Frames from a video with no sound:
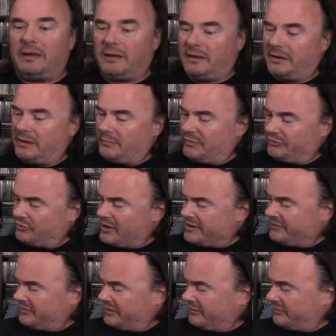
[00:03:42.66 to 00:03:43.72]
Um, I was trying
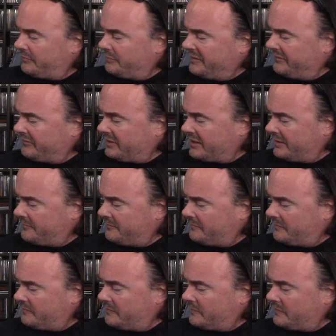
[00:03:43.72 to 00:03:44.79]
to see is the B side,
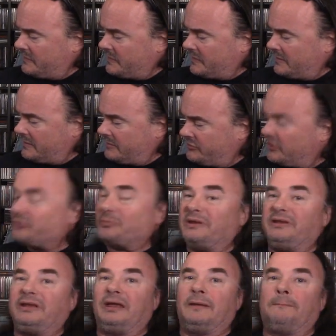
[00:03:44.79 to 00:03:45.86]

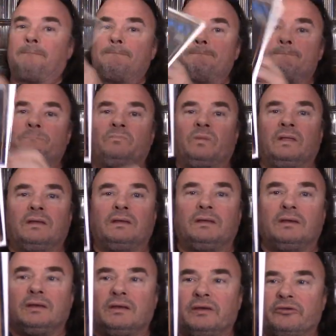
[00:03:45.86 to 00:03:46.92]
Judgment Day.
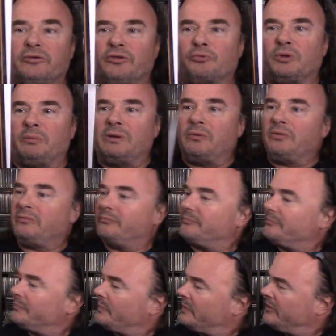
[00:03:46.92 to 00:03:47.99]
So this would have been,
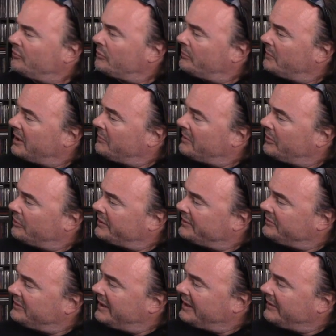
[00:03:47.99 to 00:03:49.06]
this one might have been the
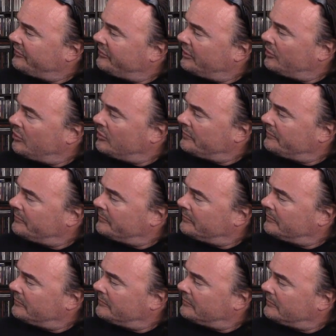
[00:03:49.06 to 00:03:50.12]
1980 single
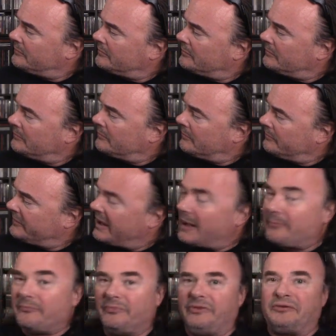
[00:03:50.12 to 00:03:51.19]

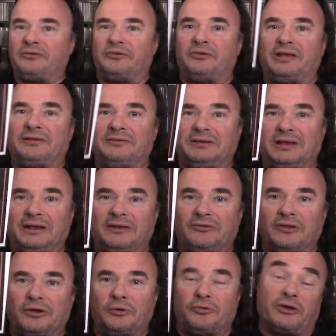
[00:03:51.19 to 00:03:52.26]
yeah, this is 1980
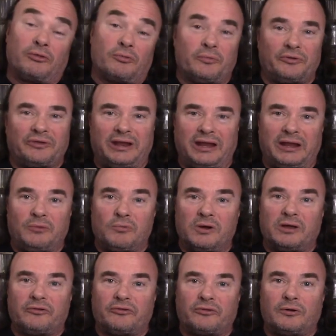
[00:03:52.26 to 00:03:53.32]
single. The other one was like
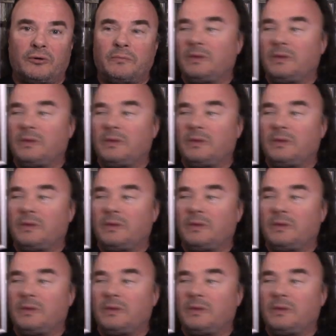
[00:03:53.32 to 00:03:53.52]
81. So